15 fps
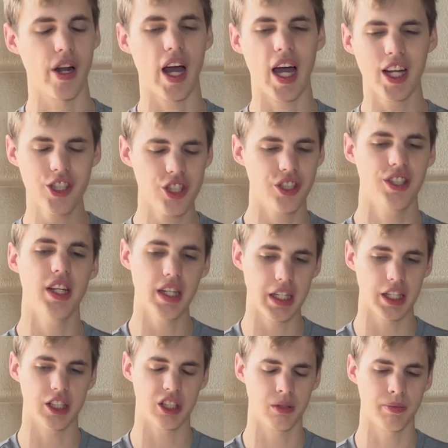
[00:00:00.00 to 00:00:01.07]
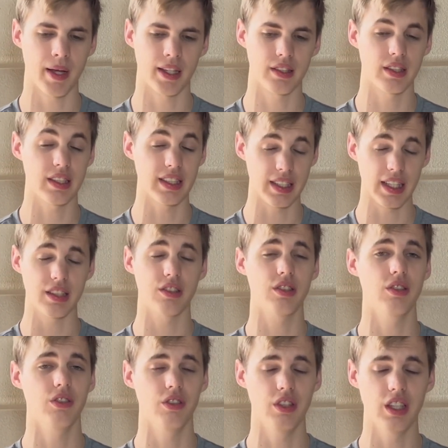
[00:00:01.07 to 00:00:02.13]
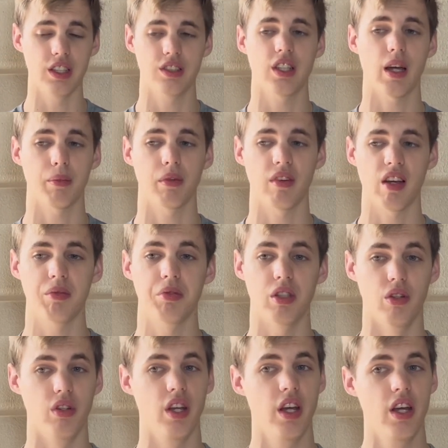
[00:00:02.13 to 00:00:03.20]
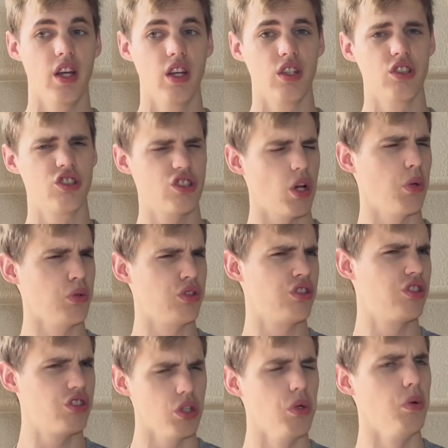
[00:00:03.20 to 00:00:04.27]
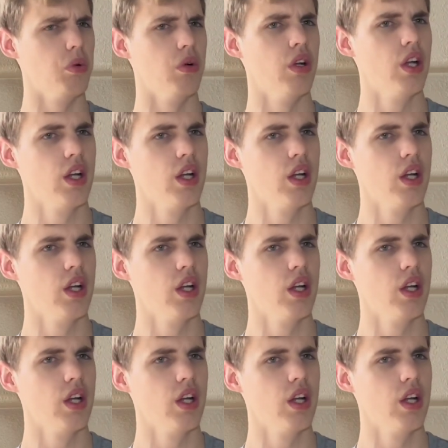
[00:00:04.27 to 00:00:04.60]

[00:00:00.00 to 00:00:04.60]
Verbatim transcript: I just didn't expect to get to this type of episode so soon.